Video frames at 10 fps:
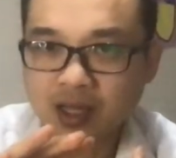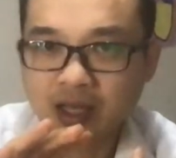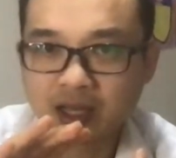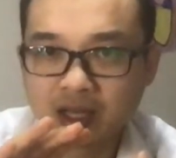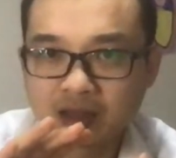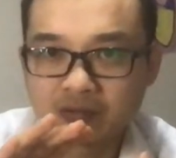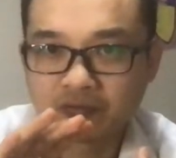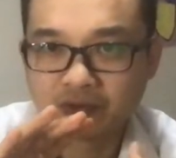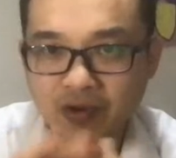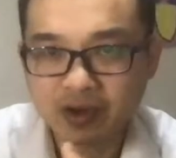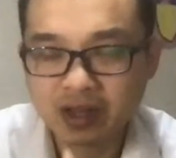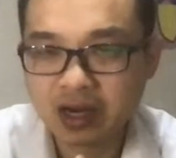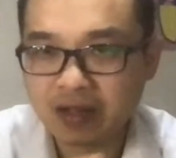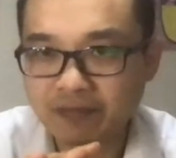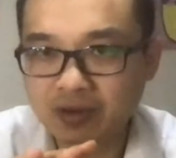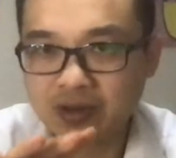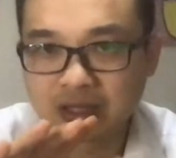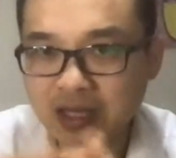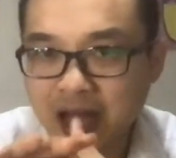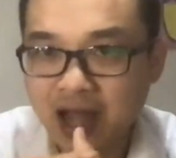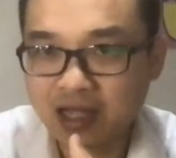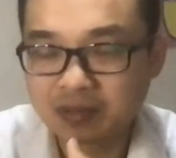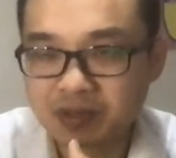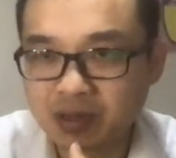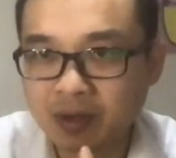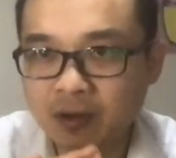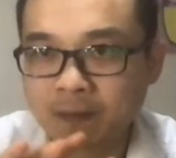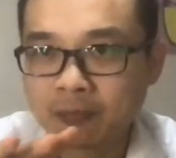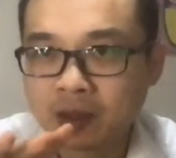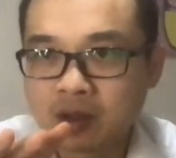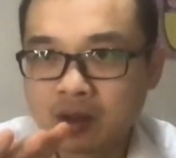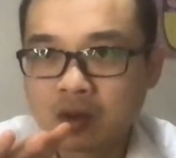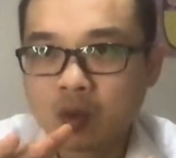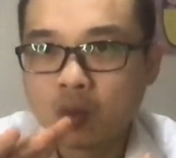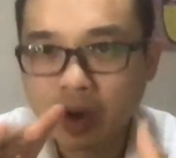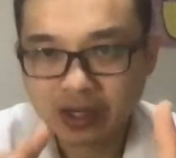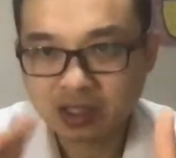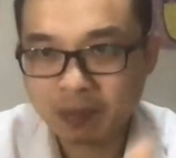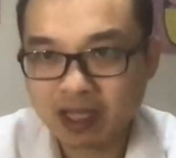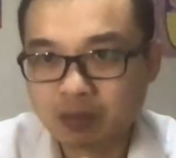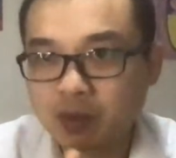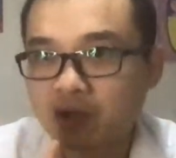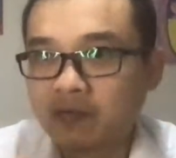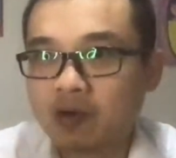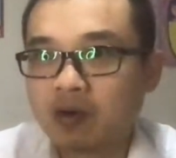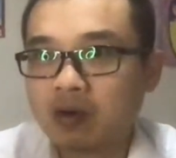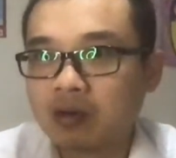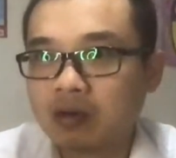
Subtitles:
And Veronica then asked me about what is the best point for